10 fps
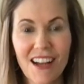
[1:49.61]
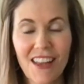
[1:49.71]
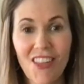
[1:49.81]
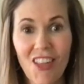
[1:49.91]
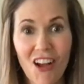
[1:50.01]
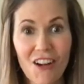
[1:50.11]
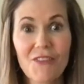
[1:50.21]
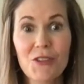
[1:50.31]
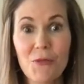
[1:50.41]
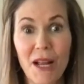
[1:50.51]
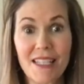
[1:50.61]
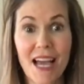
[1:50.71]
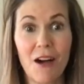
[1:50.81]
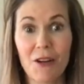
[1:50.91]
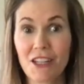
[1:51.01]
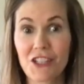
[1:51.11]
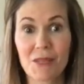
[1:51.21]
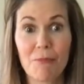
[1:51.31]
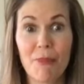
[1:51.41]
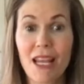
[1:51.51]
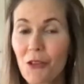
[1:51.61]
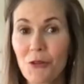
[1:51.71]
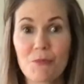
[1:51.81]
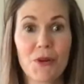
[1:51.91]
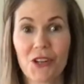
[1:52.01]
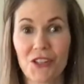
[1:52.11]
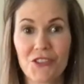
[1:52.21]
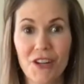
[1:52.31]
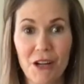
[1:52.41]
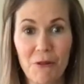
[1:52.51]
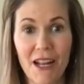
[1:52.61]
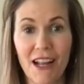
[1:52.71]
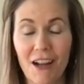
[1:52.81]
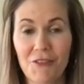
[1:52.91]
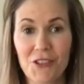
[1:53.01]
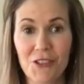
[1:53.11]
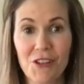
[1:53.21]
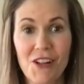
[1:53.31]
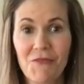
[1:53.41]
A lot of you went out and just made those burgers right away after